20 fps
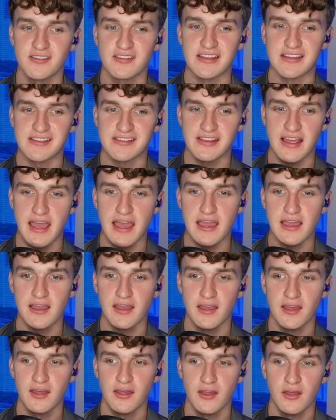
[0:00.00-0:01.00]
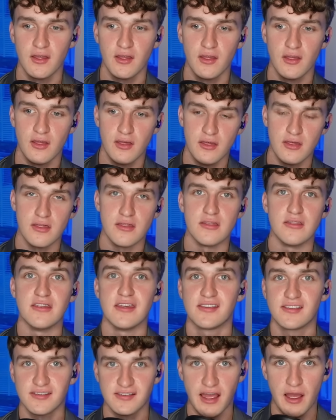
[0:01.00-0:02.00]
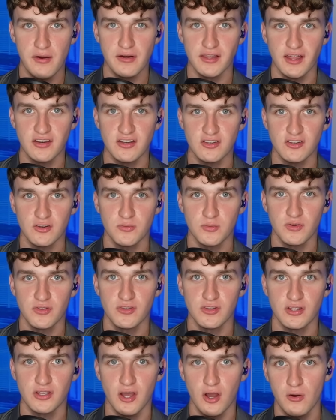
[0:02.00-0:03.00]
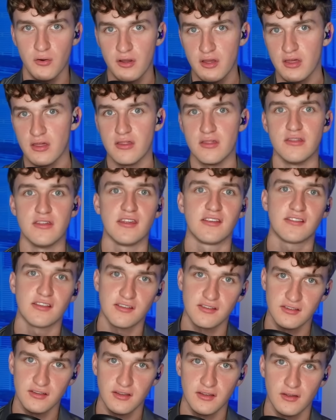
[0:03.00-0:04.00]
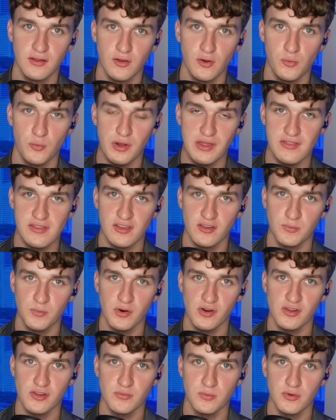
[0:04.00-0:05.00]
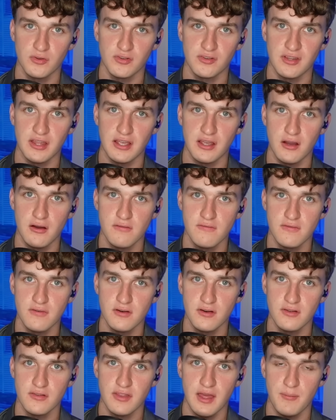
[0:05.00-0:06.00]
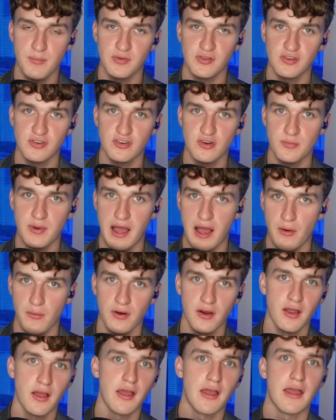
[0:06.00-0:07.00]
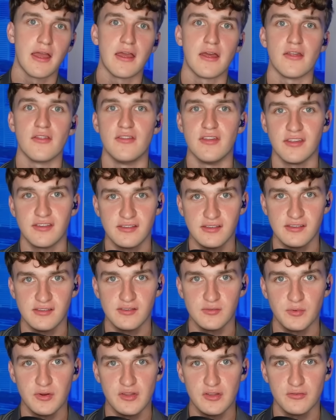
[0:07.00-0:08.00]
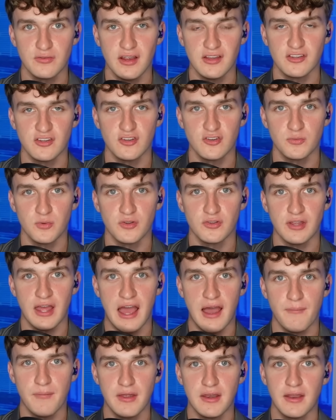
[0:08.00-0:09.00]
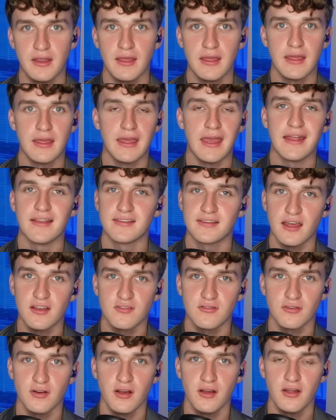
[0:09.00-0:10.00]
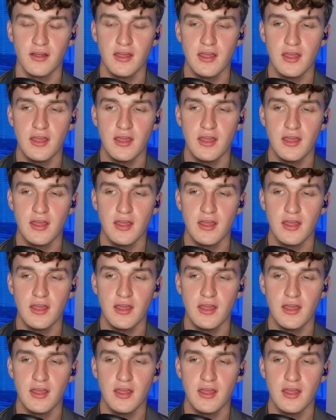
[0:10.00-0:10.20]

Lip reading: that say this is how elections are supposed to go, this is when this person is supposed to take over that position of power, this is when the transition is supposed to happen, etc.